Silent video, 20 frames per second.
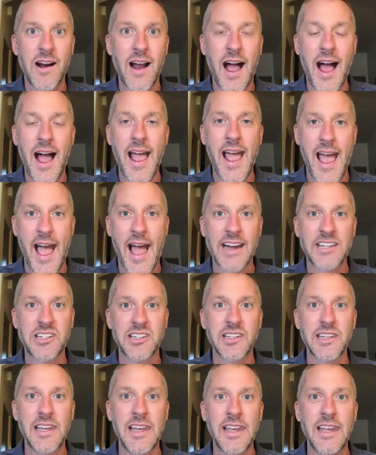I
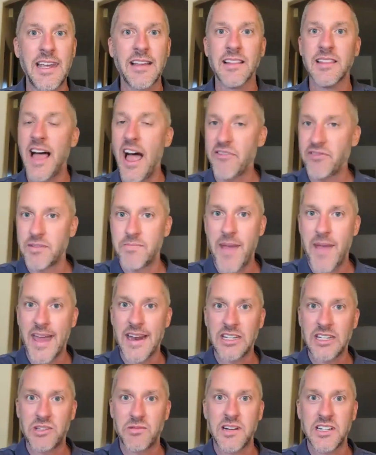actually left
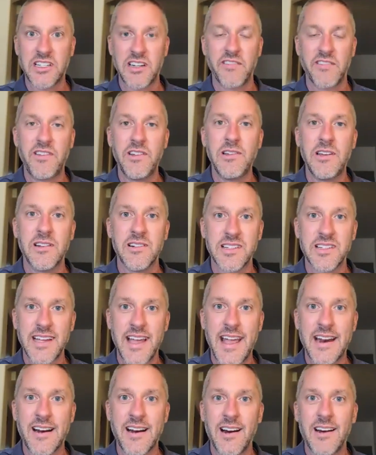Manitowish a few years
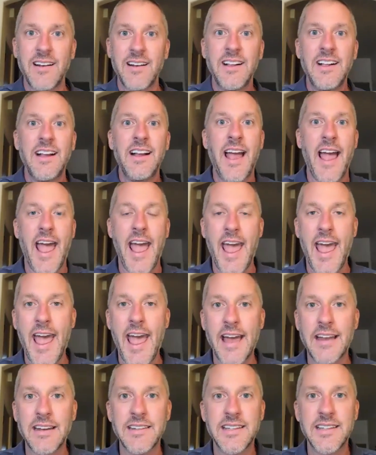later
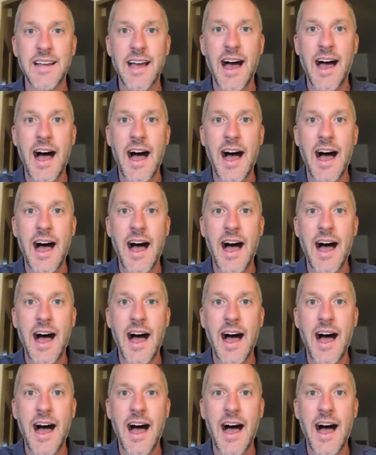and